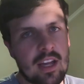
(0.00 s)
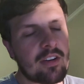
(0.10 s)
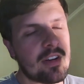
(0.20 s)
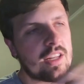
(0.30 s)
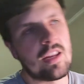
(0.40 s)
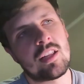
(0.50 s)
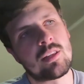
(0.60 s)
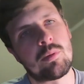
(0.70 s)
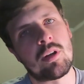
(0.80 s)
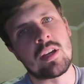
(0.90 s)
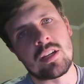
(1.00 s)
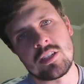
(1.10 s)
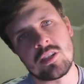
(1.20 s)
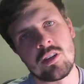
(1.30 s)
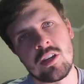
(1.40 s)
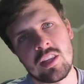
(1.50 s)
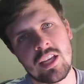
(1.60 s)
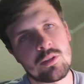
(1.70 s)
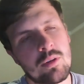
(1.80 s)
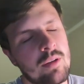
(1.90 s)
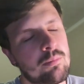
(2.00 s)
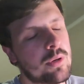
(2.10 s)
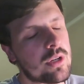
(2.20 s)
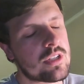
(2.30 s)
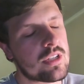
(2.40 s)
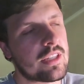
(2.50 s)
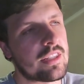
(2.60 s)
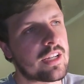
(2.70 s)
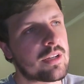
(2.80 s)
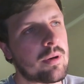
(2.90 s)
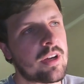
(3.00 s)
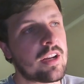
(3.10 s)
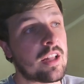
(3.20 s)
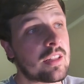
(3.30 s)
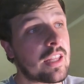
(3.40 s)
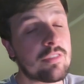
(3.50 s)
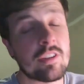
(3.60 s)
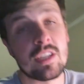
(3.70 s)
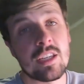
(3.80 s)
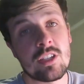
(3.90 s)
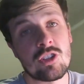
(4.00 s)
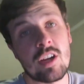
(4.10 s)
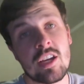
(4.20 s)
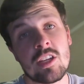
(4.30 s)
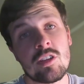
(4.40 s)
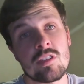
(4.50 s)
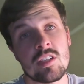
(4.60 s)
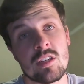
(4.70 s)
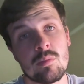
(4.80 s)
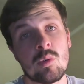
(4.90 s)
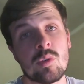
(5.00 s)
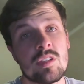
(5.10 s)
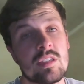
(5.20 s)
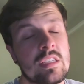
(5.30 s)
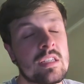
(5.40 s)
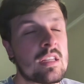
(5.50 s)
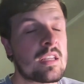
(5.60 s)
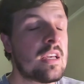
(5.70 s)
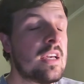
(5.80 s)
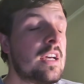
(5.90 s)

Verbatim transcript: I really like the product. So, yeah, that's what I personally think about it. I'll definitely try to use it some more this season.